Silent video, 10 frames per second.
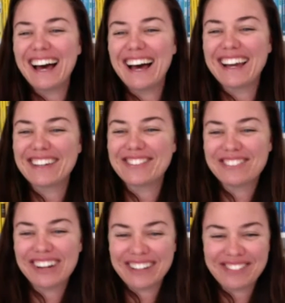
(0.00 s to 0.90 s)
Good
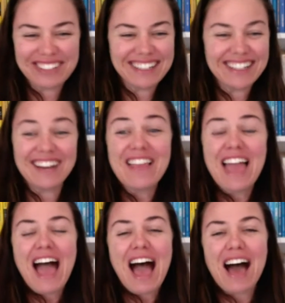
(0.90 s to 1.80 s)
morning, Belinda.
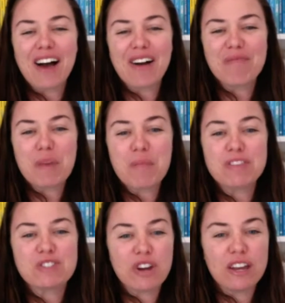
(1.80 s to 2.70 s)

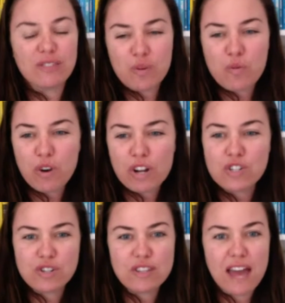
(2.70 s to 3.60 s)
But so if you want to
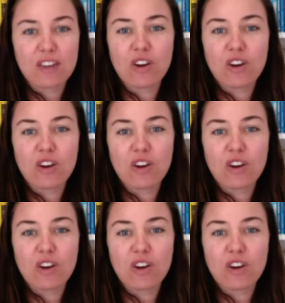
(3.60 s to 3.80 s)
do that,